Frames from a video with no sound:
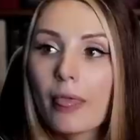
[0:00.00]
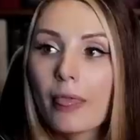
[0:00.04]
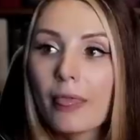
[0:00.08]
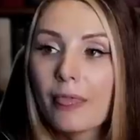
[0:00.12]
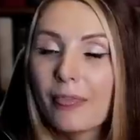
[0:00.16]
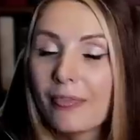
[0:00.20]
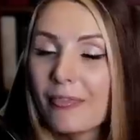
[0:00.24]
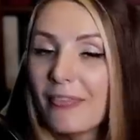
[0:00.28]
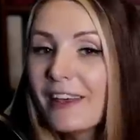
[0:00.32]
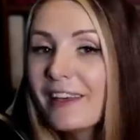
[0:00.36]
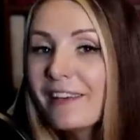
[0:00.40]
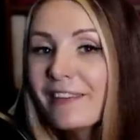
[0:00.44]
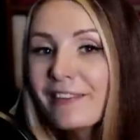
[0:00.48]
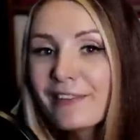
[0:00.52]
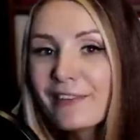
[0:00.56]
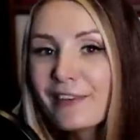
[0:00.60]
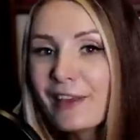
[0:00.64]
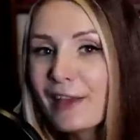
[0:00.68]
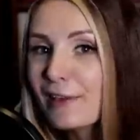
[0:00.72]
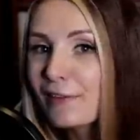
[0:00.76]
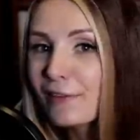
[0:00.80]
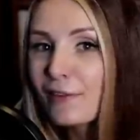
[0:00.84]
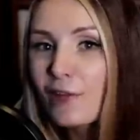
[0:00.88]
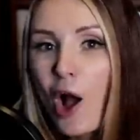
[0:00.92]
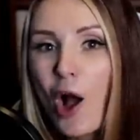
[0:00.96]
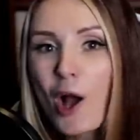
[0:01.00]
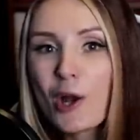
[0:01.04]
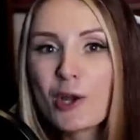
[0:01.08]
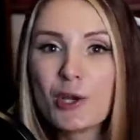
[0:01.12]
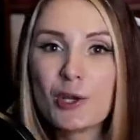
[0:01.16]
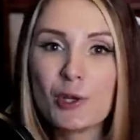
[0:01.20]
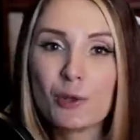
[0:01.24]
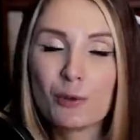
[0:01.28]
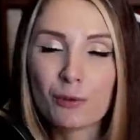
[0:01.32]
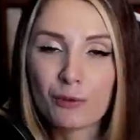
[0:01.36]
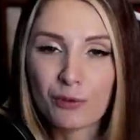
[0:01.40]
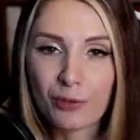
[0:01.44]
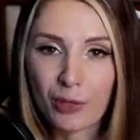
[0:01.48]
This is not
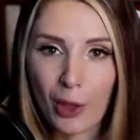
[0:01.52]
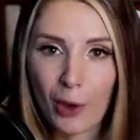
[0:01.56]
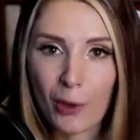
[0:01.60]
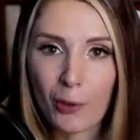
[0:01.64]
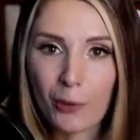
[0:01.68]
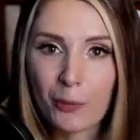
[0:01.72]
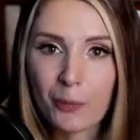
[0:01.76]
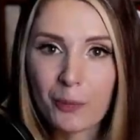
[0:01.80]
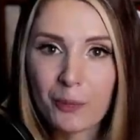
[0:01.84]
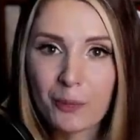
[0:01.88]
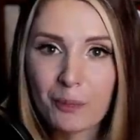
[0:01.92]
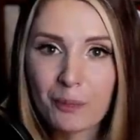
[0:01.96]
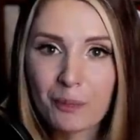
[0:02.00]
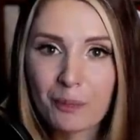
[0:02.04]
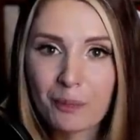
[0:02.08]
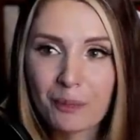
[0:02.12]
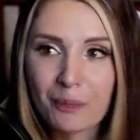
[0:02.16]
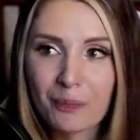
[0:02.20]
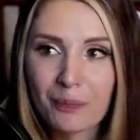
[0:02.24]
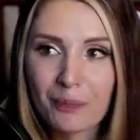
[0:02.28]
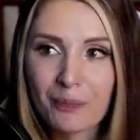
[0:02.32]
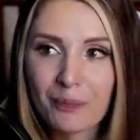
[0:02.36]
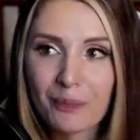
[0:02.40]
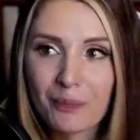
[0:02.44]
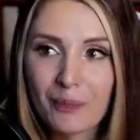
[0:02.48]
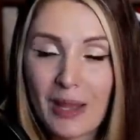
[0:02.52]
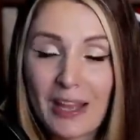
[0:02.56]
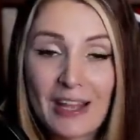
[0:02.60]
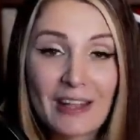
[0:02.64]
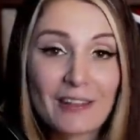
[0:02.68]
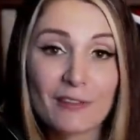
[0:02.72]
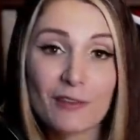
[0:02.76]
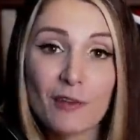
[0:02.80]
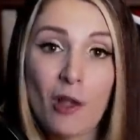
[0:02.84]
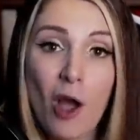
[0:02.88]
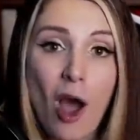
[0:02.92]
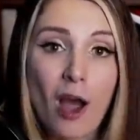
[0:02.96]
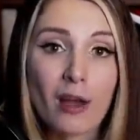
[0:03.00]
news, though.
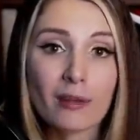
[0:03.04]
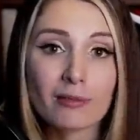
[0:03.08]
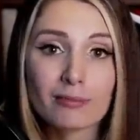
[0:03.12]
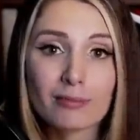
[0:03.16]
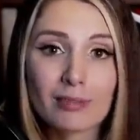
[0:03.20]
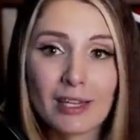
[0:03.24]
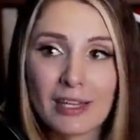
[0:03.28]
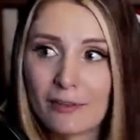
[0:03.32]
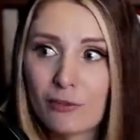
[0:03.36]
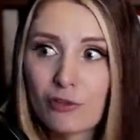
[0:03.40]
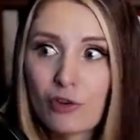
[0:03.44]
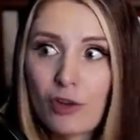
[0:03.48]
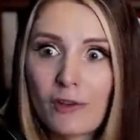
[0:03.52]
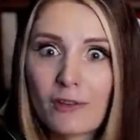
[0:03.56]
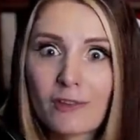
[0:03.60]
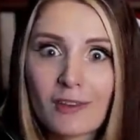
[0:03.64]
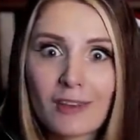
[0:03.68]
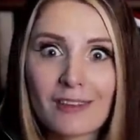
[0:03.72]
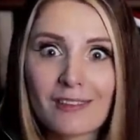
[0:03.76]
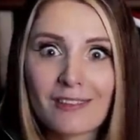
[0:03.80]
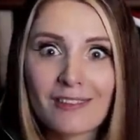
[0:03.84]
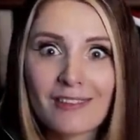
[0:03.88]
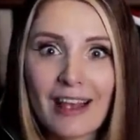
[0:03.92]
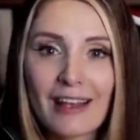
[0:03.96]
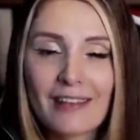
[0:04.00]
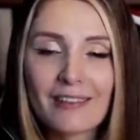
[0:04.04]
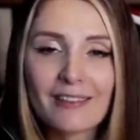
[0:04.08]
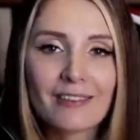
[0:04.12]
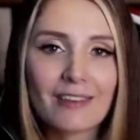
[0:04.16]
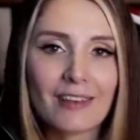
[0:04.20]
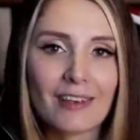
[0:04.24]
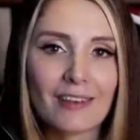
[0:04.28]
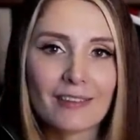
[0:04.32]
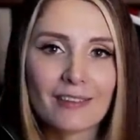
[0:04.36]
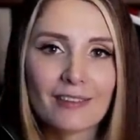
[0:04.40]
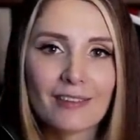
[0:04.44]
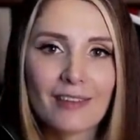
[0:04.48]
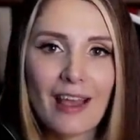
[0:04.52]
It's not, it's just
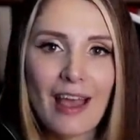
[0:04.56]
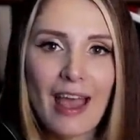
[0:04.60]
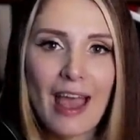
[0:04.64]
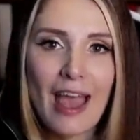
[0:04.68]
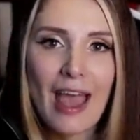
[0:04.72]
consensus.